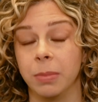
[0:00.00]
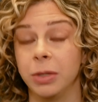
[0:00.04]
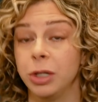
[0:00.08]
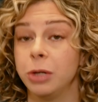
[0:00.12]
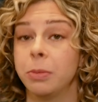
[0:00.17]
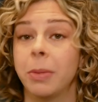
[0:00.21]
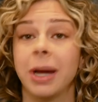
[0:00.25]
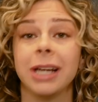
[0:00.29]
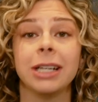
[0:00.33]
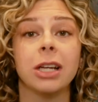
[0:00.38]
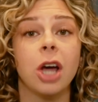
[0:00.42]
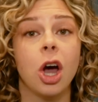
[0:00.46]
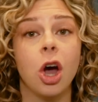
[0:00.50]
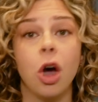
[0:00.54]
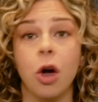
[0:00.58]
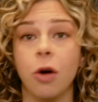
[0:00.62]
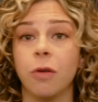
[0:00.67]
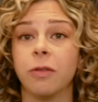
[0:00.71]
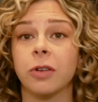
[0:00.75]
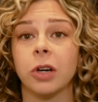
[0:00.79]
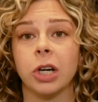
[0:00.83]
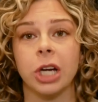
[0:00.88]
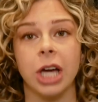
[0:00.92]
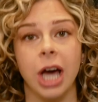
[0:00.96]
And you might not
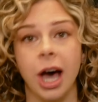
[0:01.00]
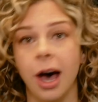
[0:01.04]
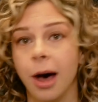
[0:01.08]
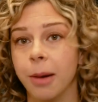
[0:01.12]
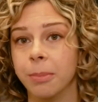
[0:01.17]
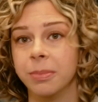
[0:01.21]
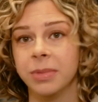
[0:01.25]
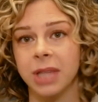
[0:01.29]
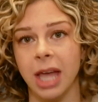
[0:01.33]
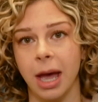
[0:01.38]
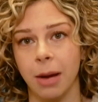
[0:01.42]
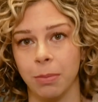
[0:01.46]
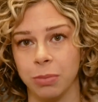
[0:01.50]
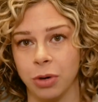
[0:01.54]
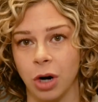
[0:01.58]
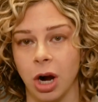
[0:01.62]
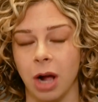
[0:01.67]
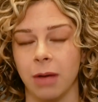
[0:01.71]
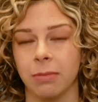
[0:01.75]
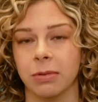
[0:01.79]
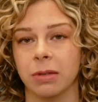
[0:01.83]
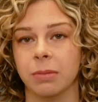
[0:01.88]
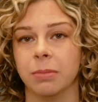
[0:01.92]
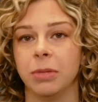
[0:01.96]
overcome that
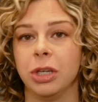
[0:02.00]
problem,